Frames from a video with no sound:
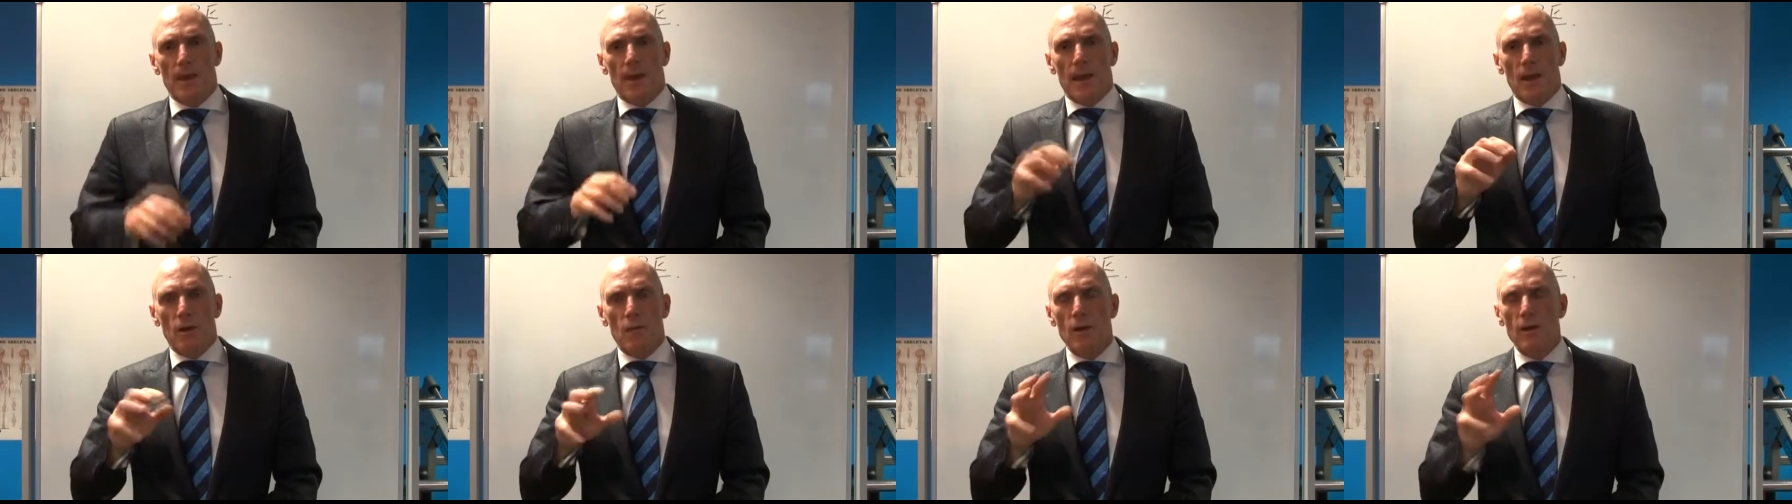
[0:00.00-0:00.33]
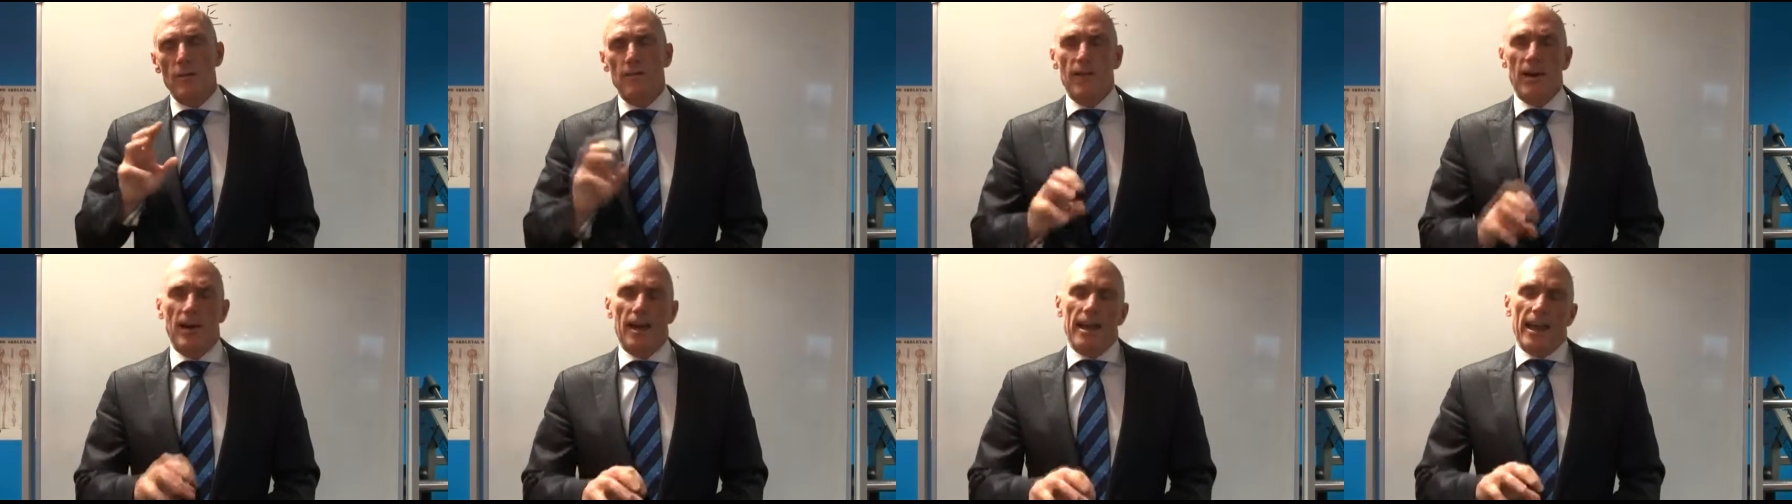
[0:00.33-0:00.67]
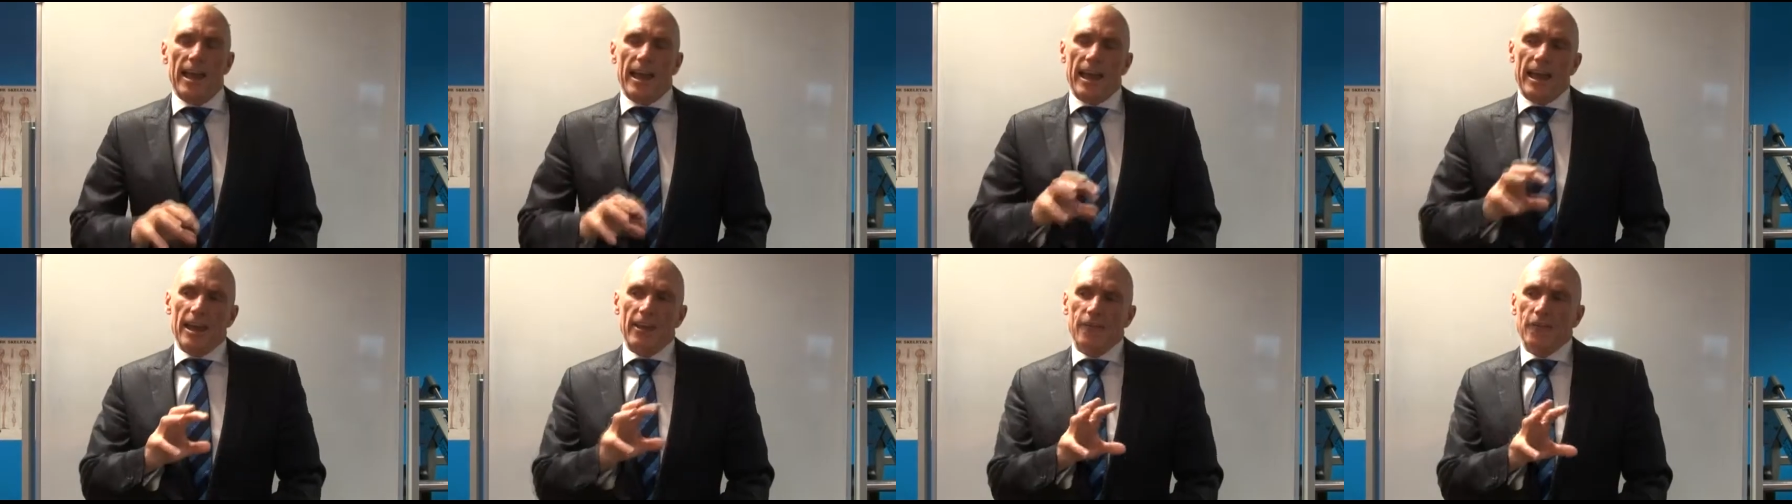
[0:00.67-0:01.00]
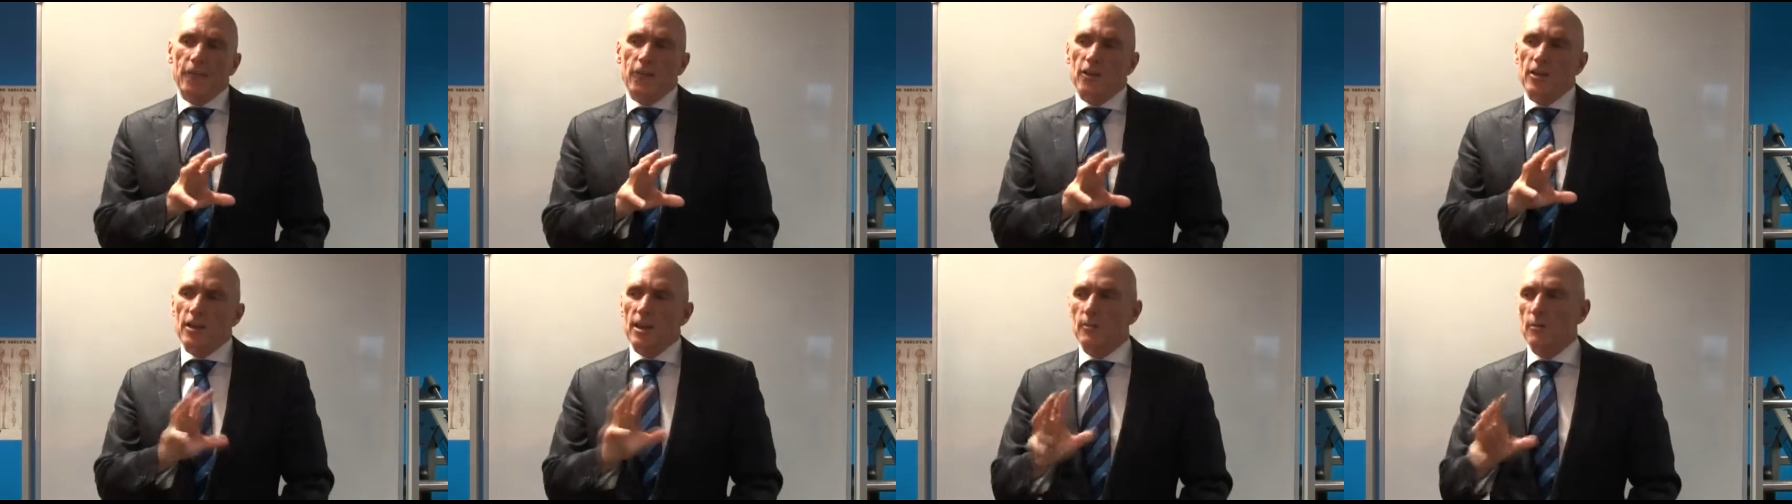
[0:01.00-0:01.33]
However,
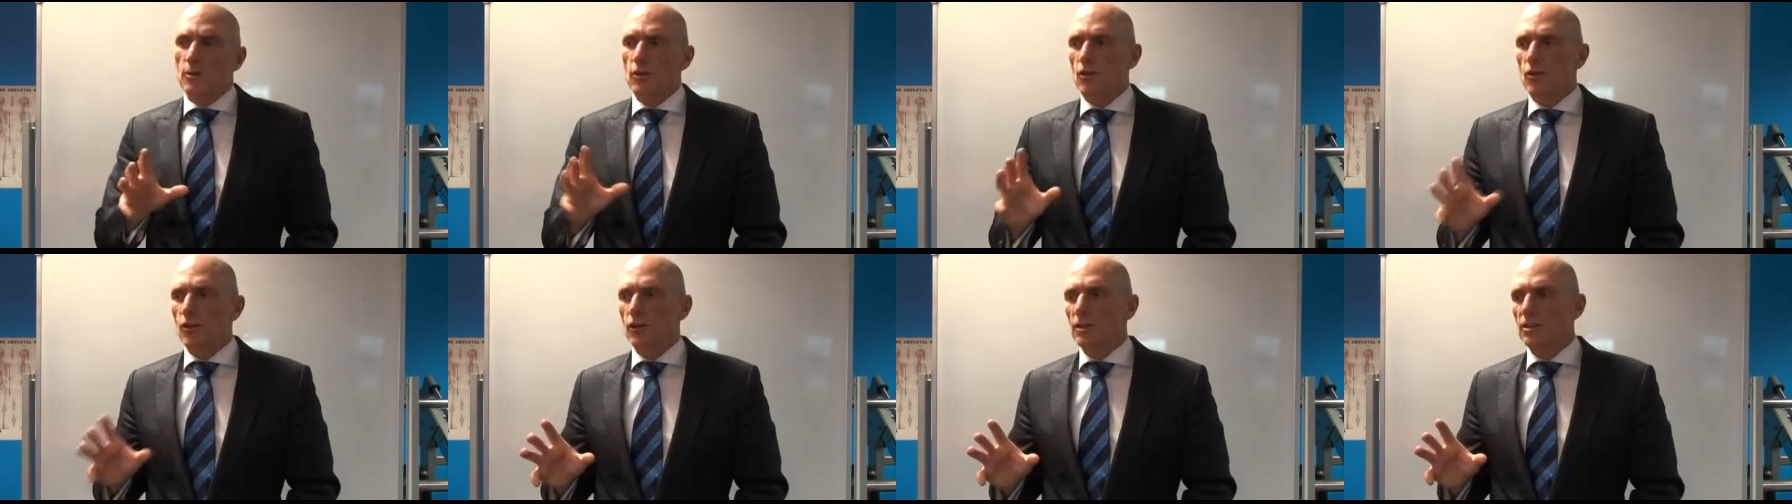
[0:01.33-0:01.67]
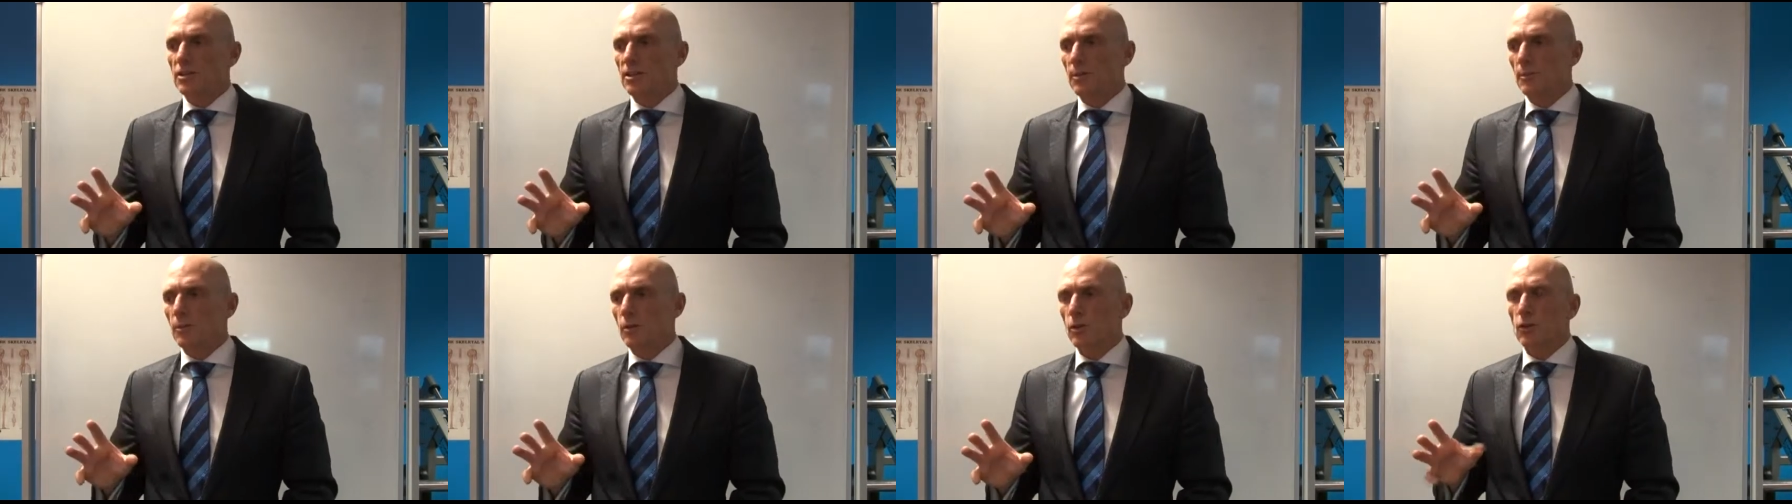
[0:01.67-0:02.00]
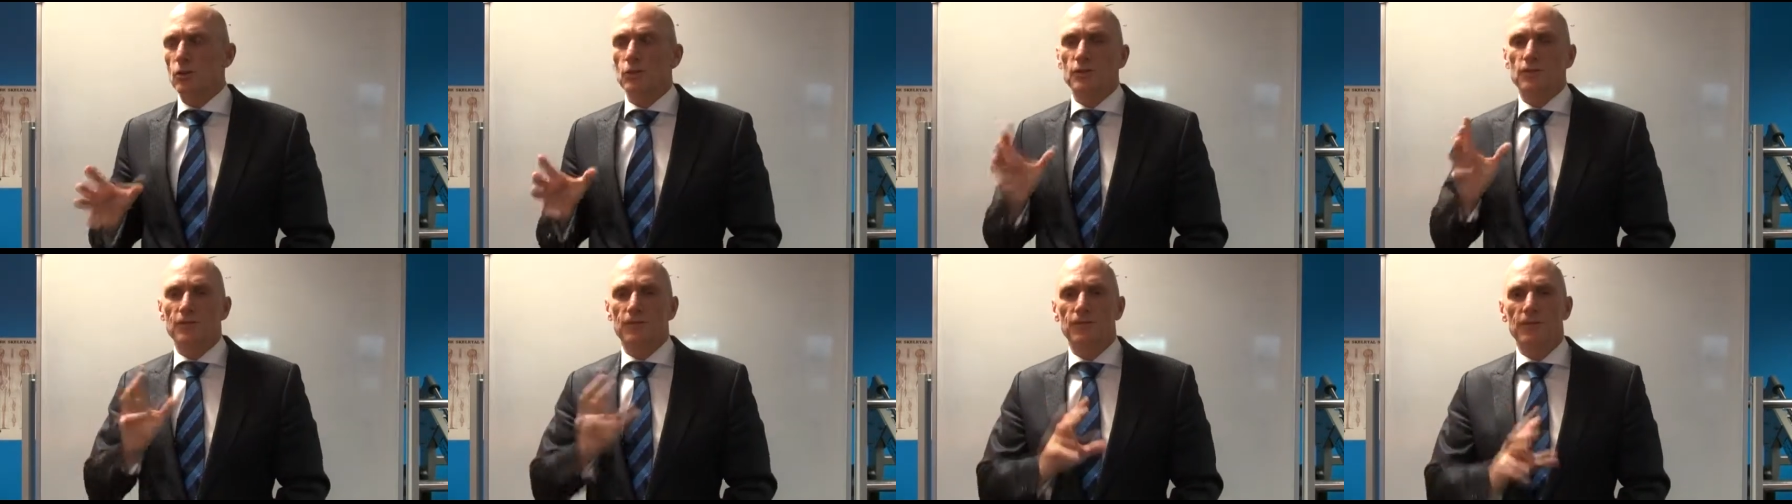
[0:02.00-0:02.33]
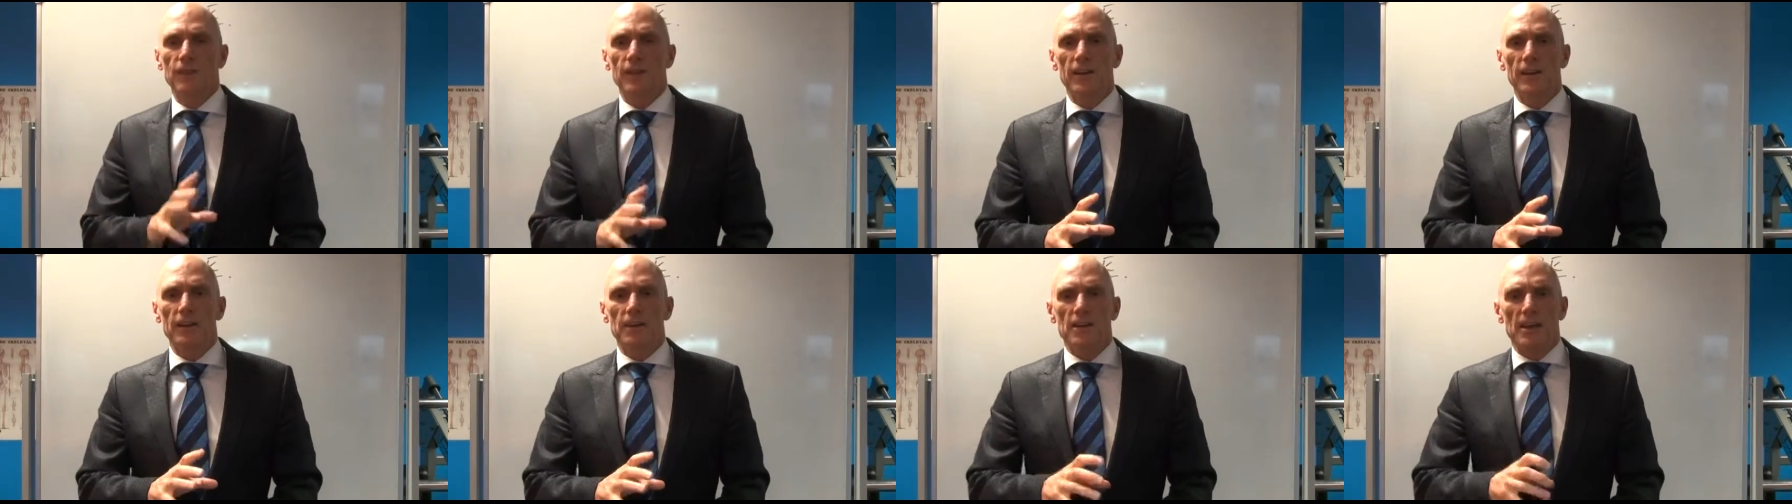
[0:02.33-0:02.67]
if you come across someone who's
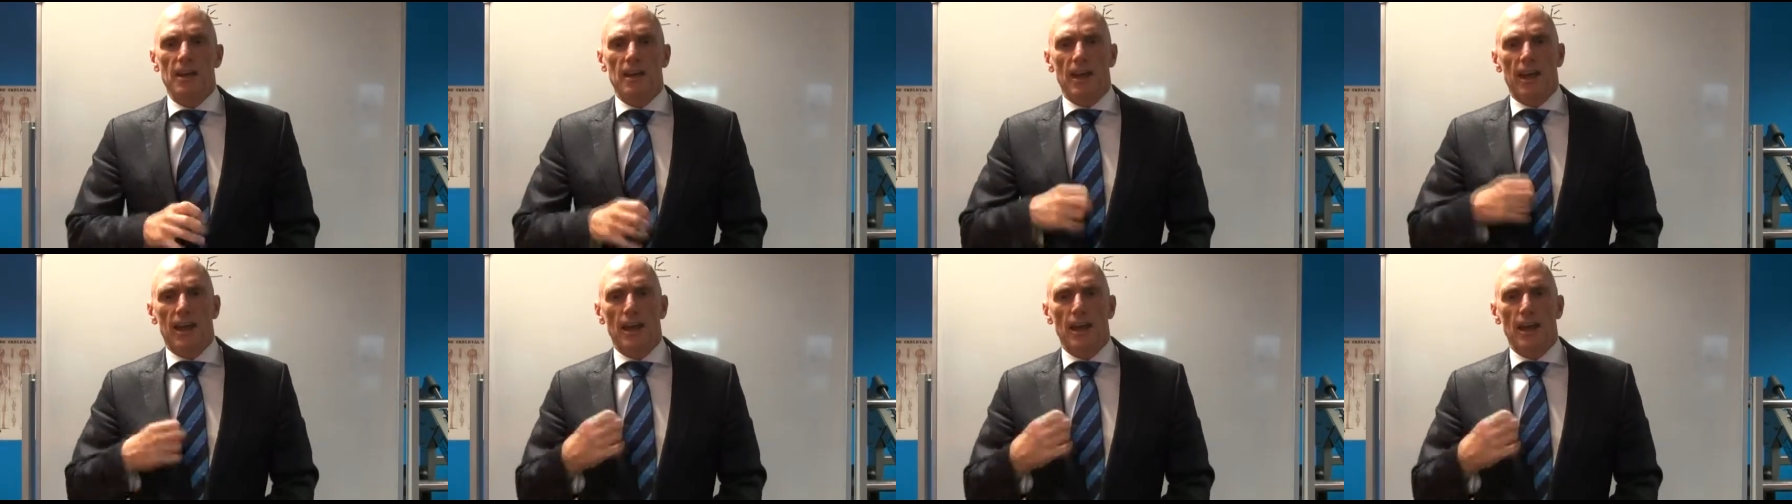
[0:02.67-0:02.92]
fit,